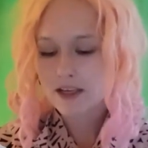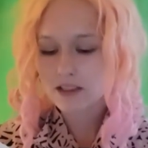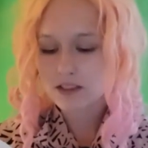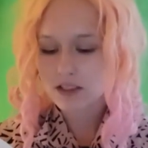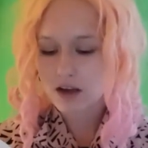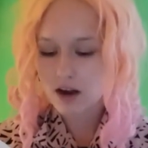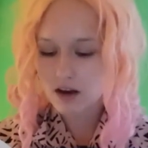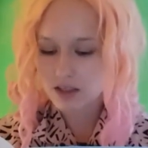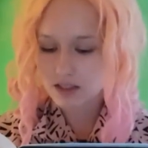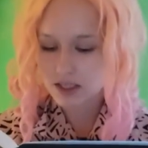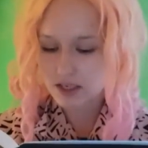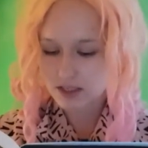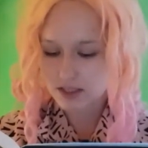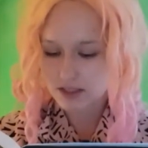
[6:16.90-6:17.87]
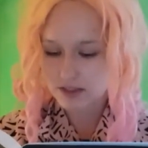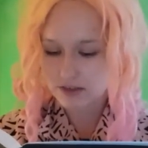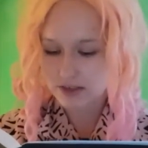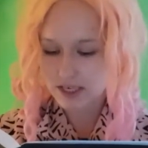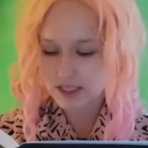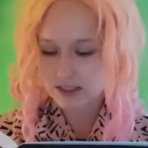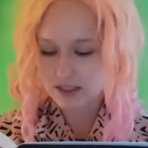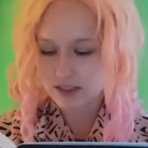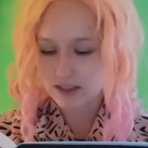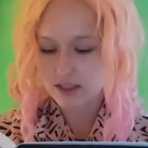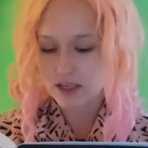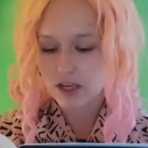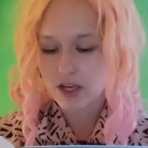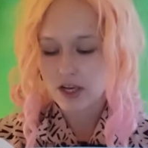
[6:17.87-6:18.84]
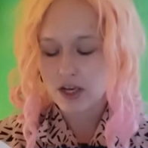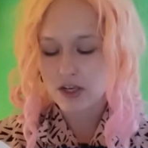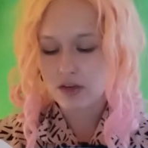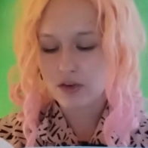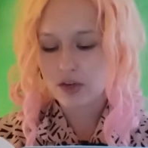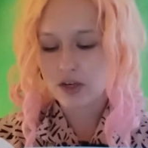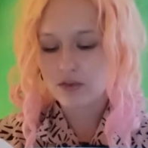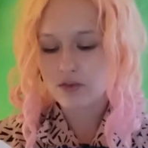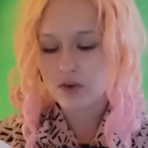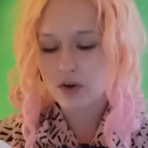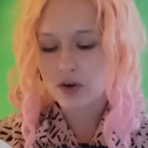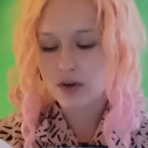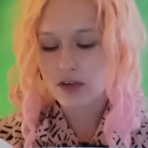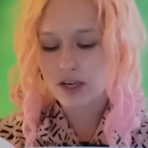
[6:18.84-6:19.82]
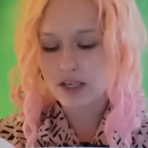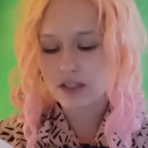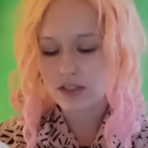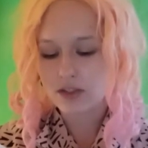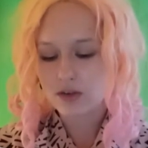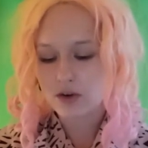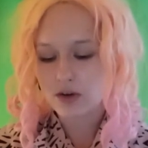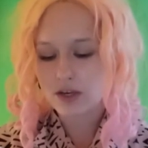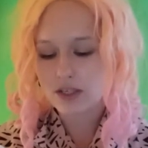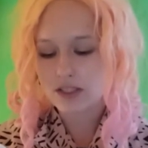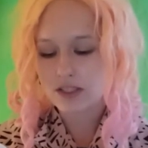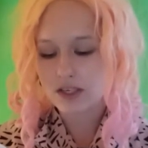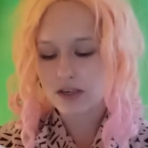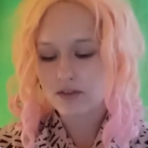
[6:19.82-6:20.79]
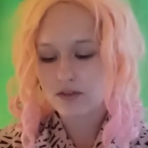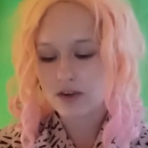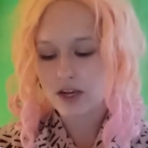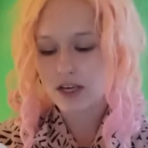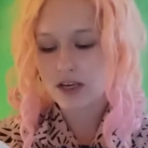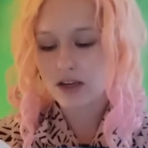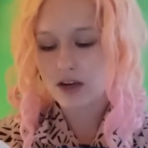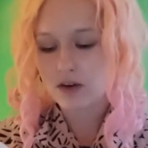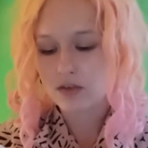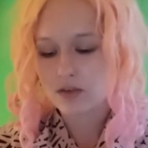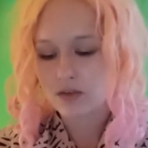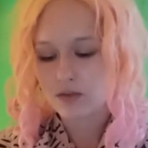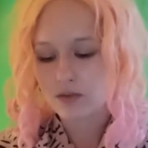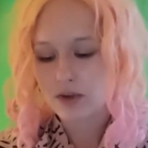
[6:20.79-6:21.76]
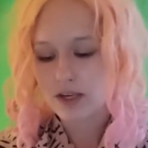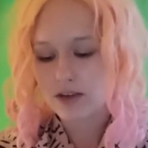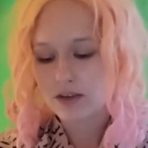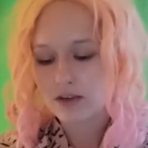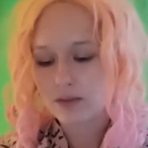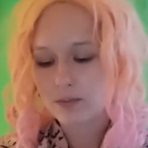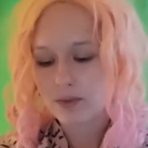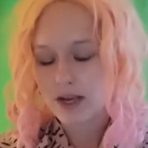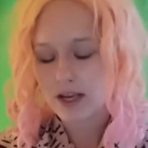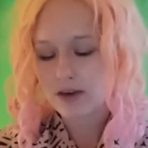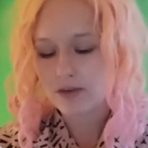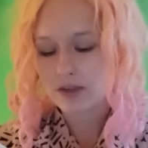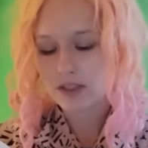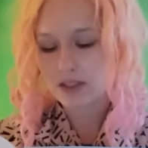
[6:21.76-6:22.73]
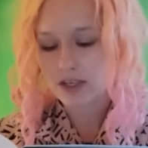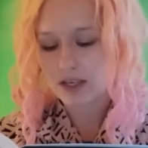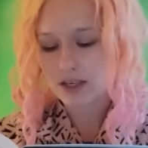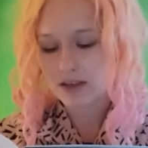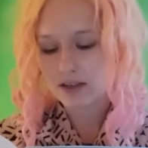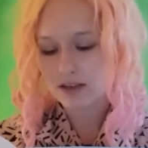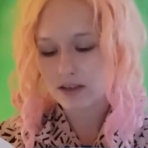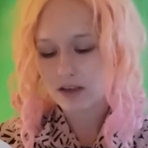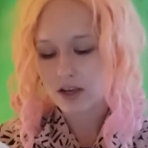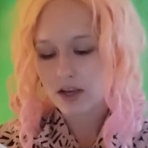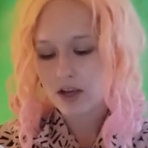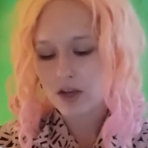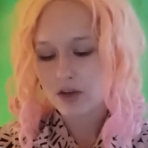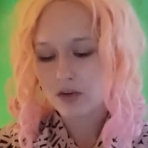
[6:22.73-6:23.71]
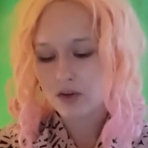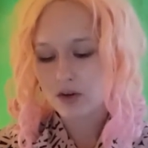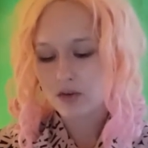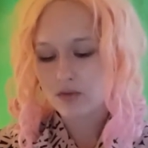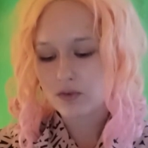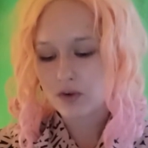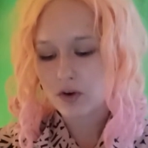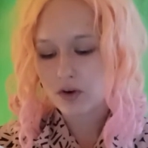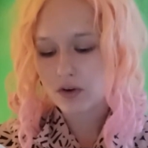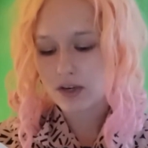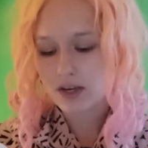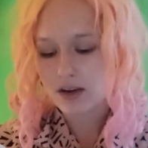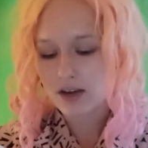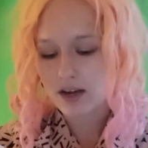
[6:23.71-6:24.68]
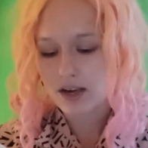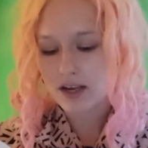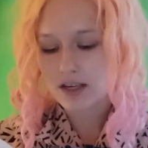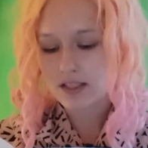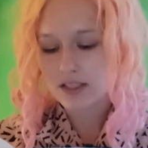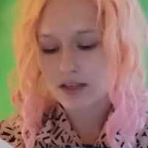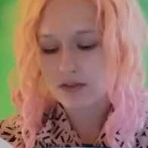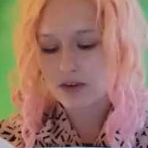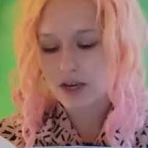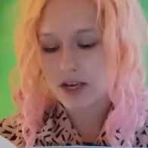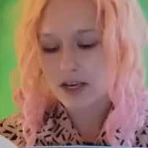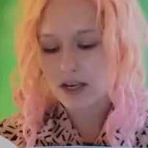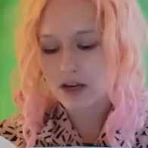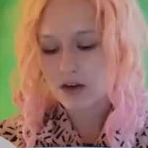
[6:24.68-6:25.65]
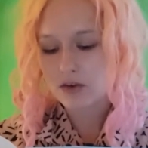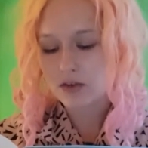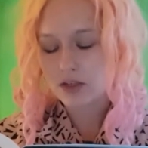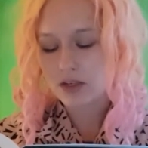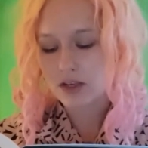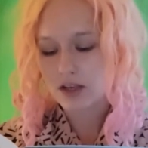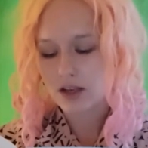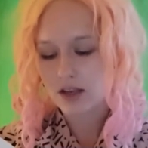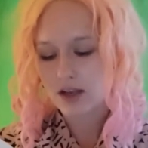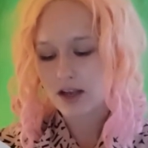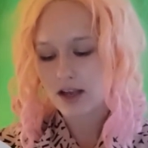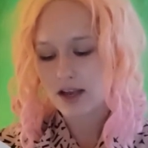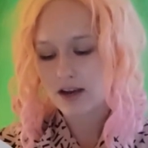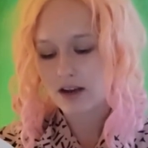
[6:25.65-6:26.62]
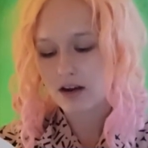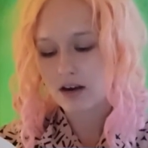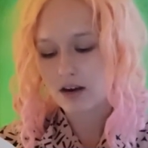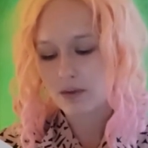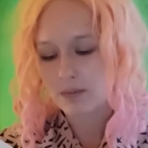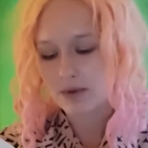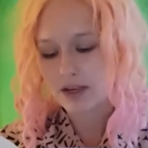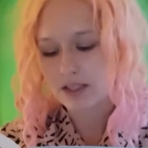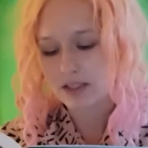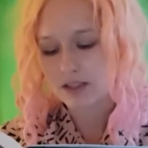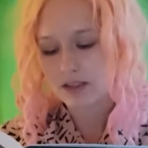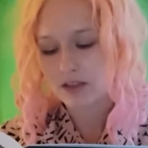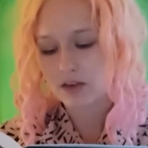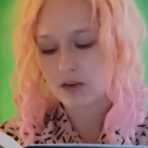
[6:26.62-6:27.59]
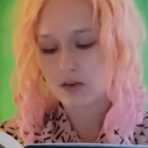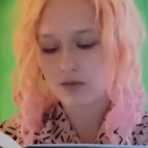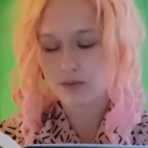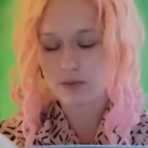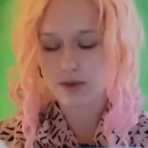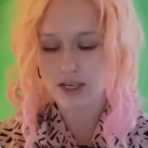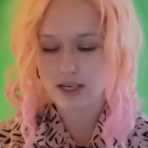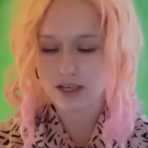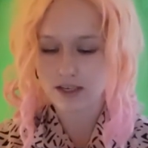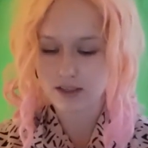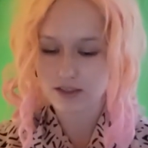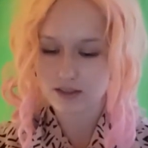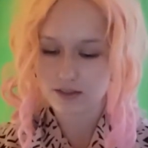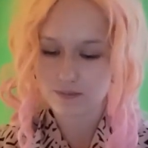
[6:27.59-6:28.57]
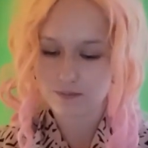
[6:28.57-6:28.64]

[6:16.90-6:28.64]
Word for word: Scars are its traces. You can follow their stories and find out whether the pain was needed. You can follow their lines and find out an arabesque of meanings.